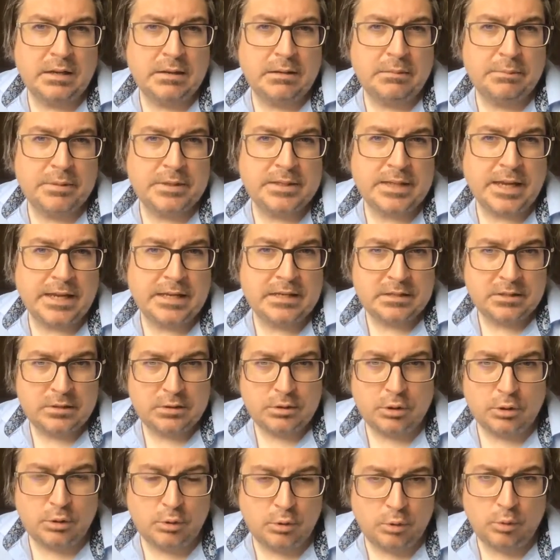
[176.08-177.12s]
pertains
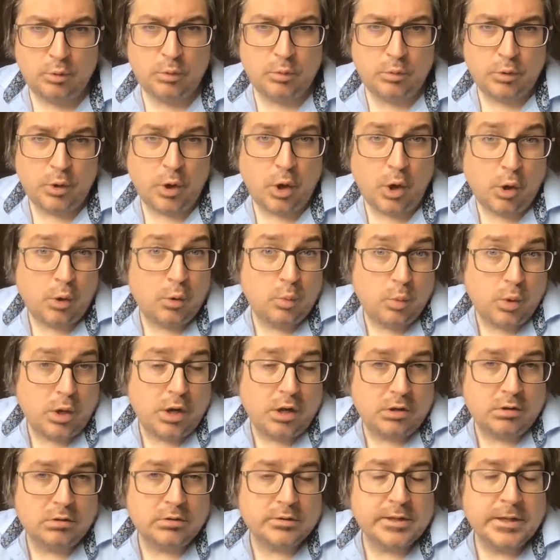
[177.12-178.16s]
to the whole
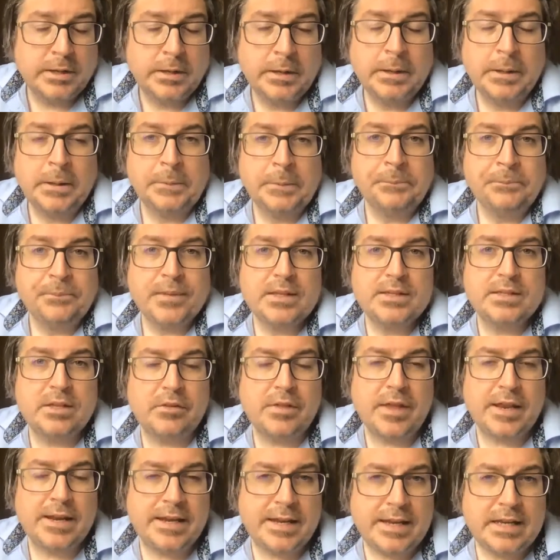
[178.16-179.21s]
world. So
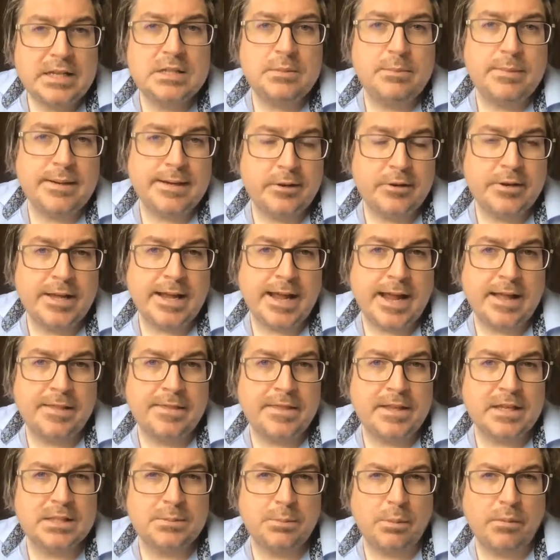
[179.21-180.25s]
they need to be looking at the
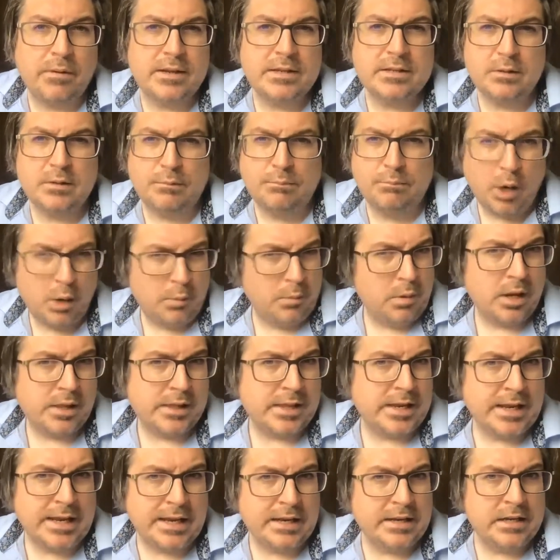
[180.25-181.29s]
experience of mobile
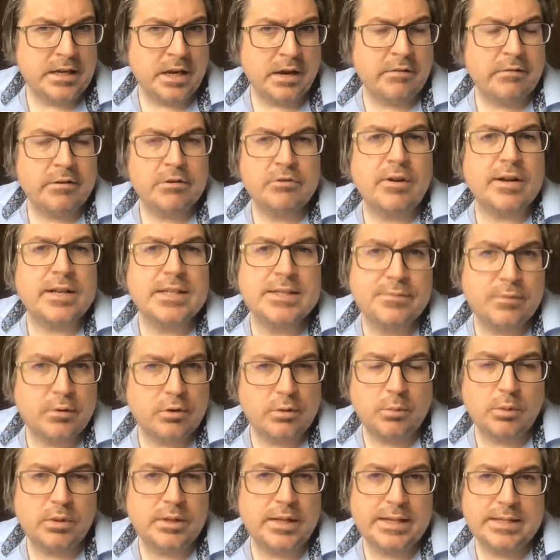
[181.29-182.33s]
in India and
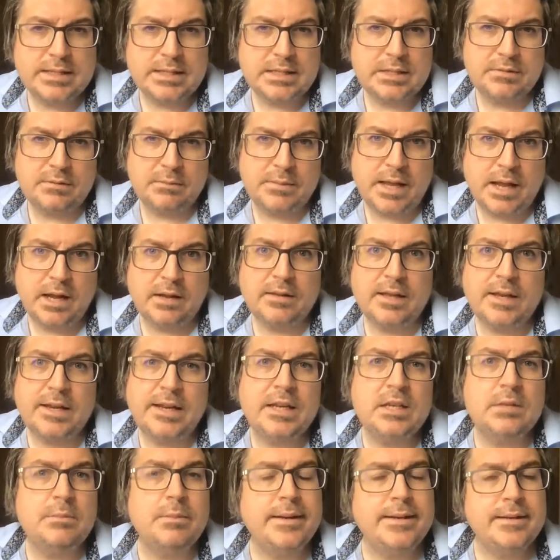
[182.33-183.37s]
transferable lessons from that. They need
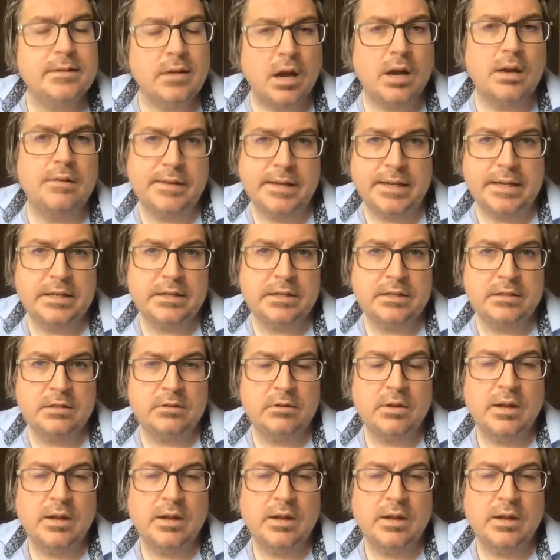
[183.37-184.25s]
to be diving into